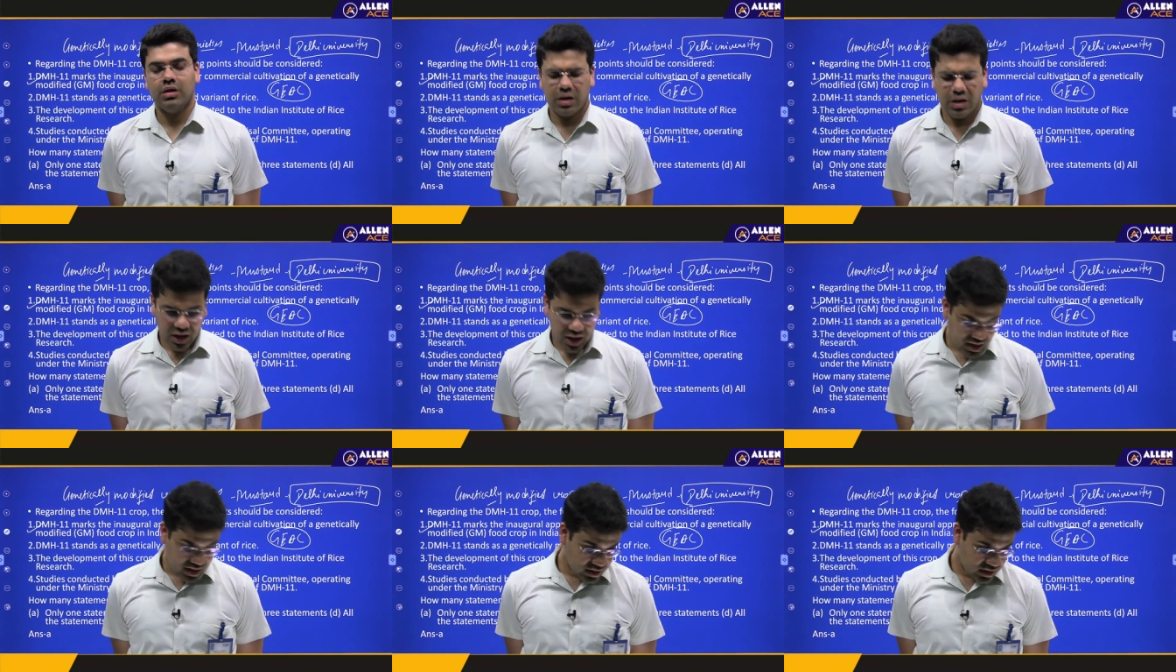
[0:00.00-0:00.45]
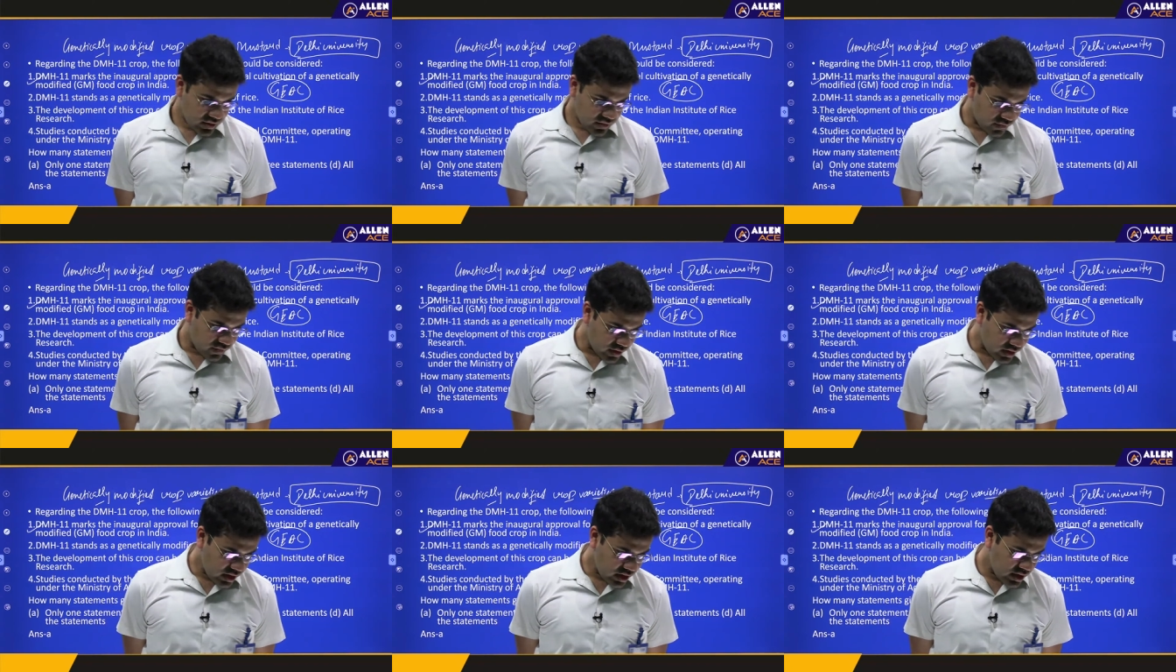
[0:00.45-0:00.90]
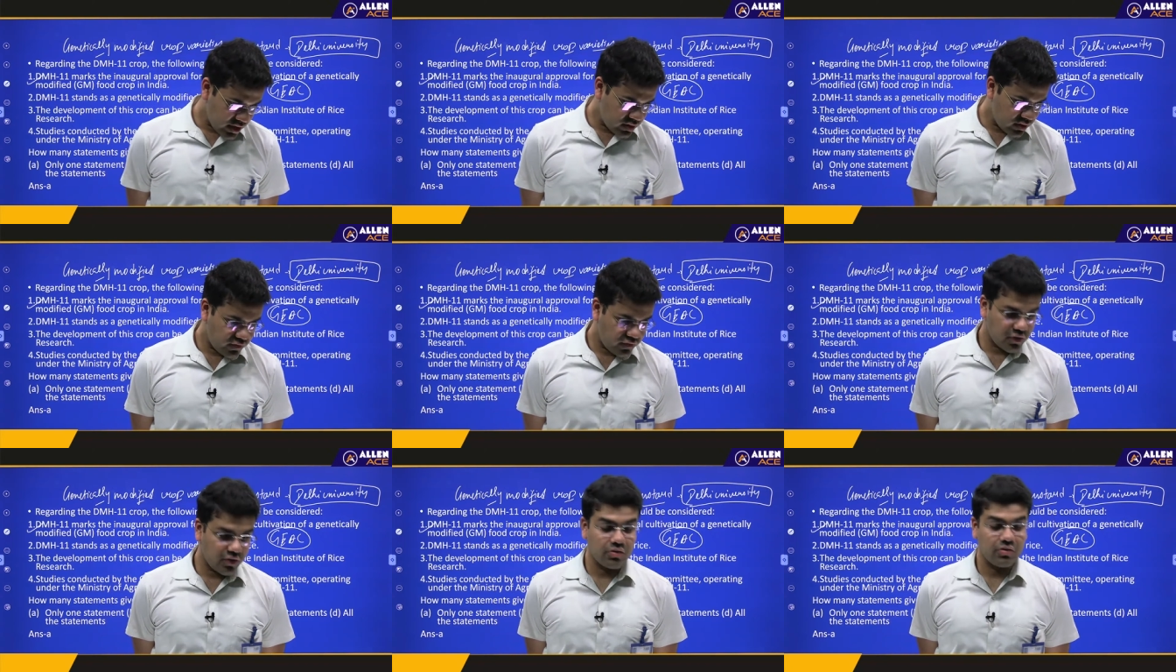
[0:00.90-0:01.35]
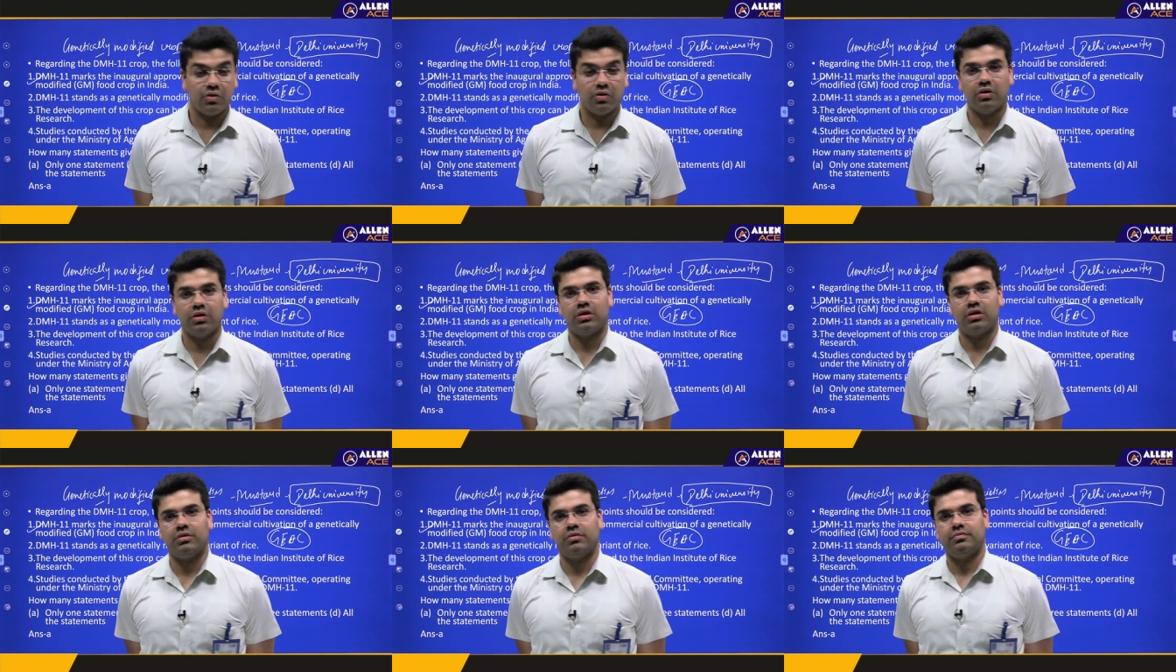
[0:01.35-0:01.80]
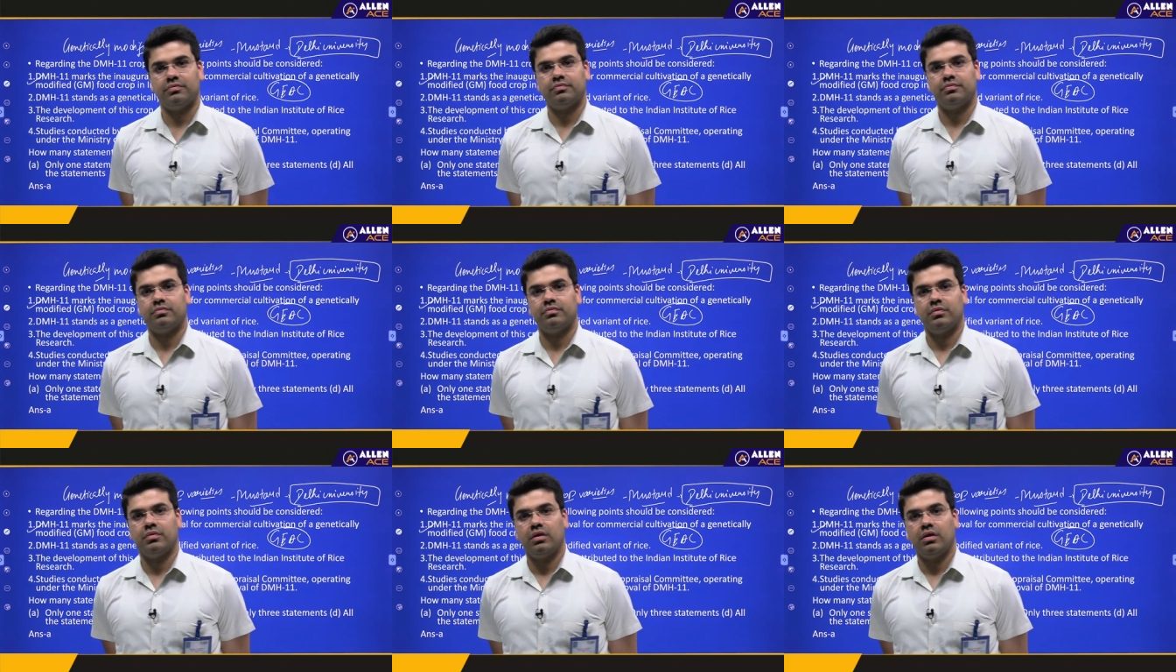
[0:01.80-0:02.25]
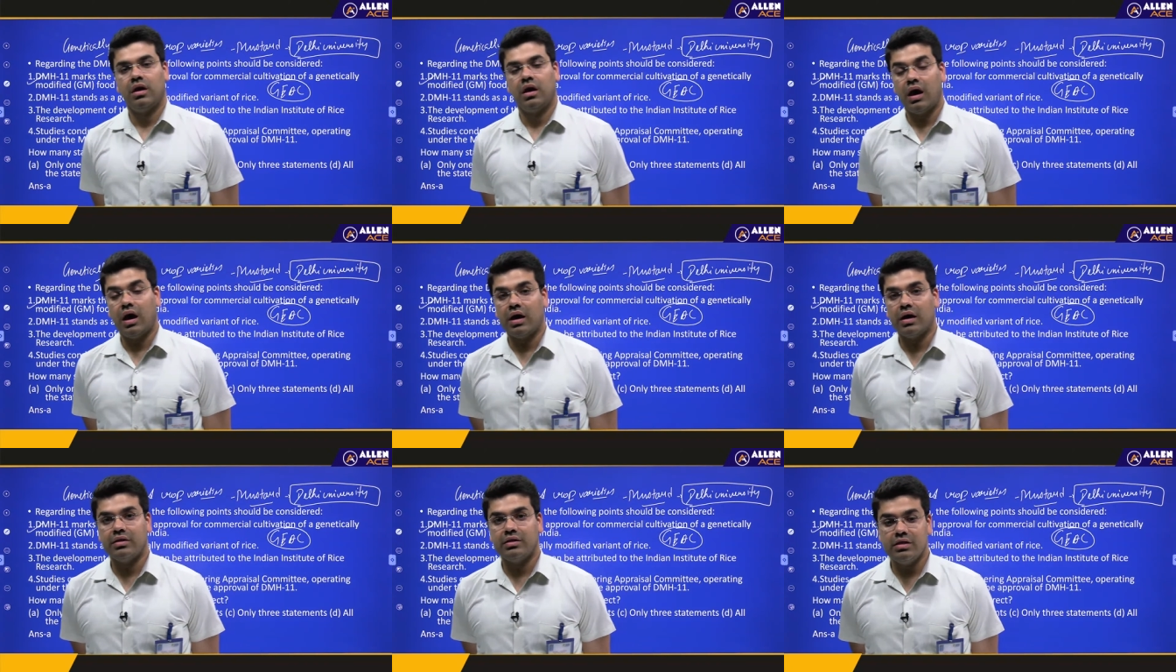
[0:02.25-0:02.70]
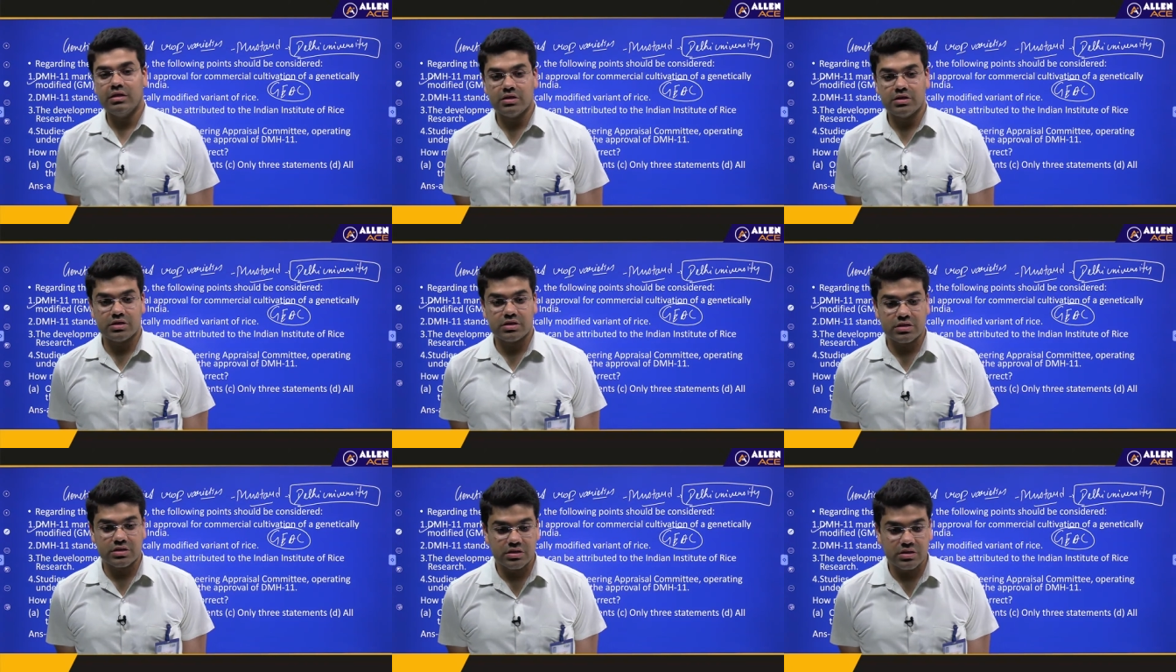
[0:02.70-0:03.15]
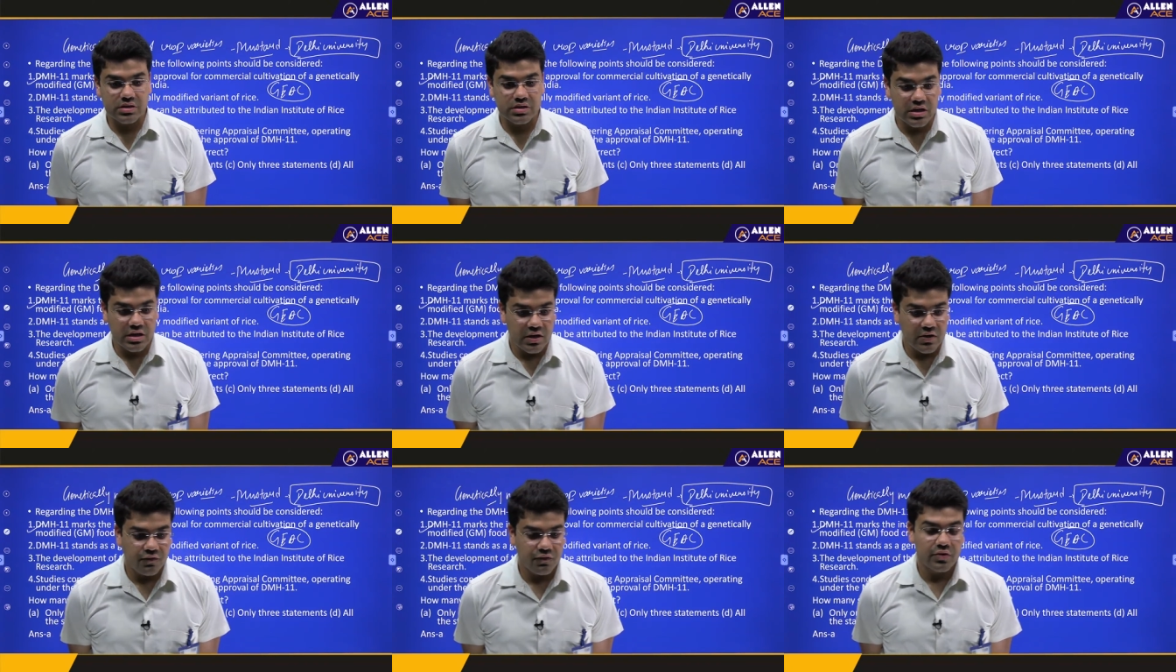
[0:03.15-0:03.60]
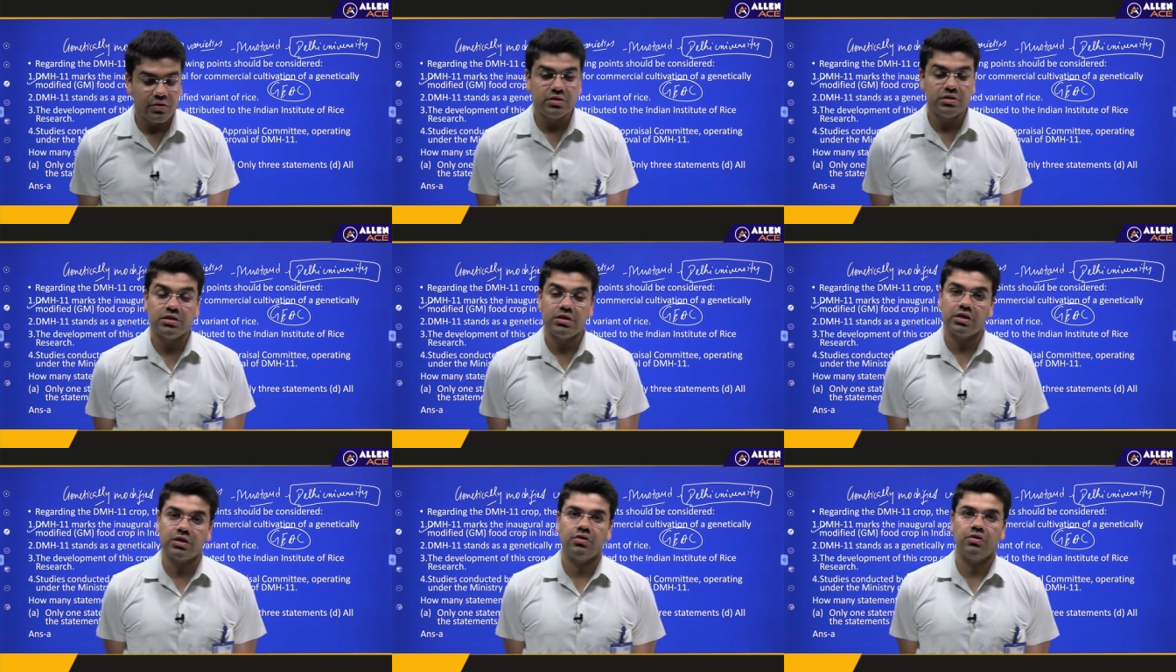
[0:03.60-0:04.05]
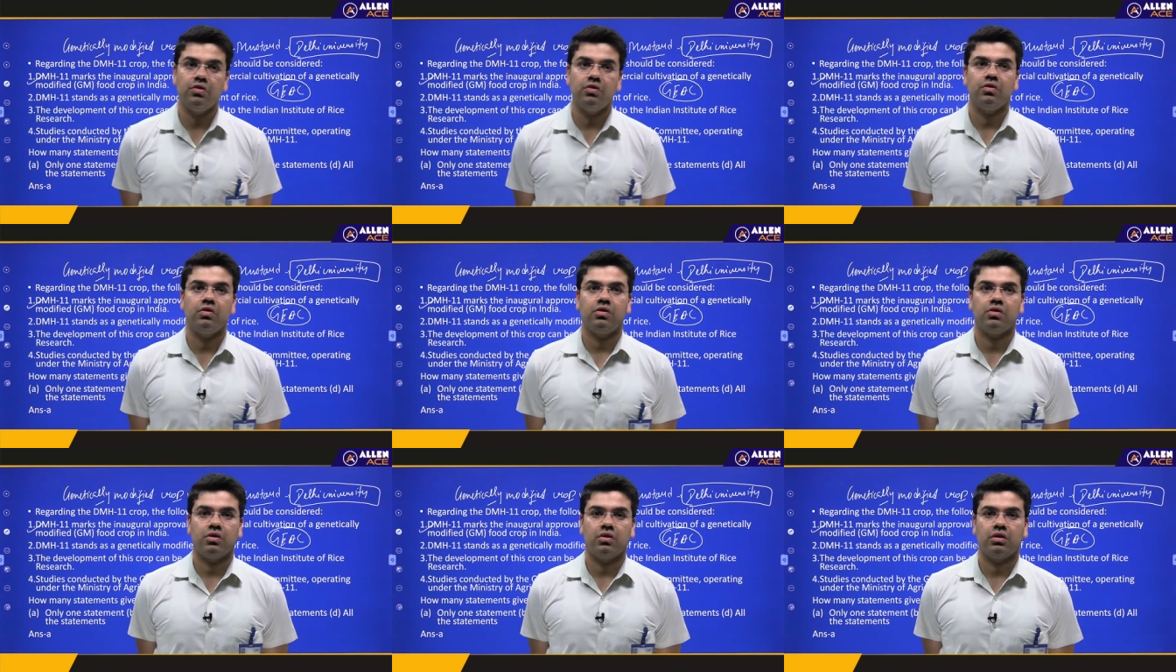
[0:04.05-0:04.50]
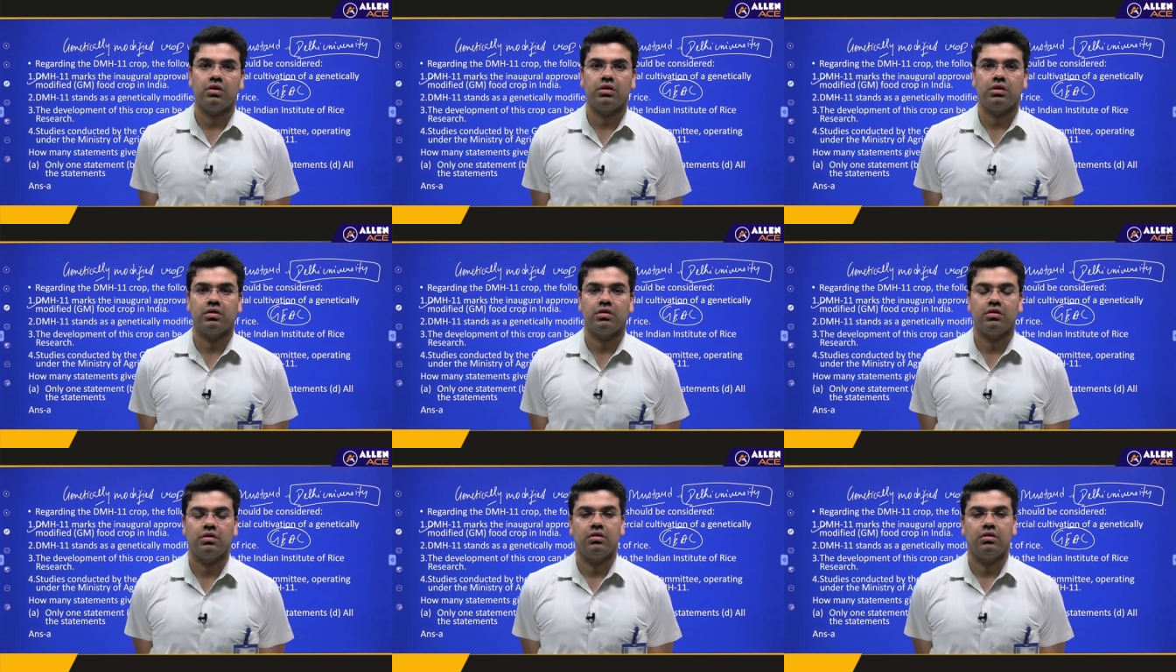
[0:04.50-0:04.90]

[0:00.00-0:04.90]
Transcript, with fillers: Are they well enough or not? Are they safe and secure or not?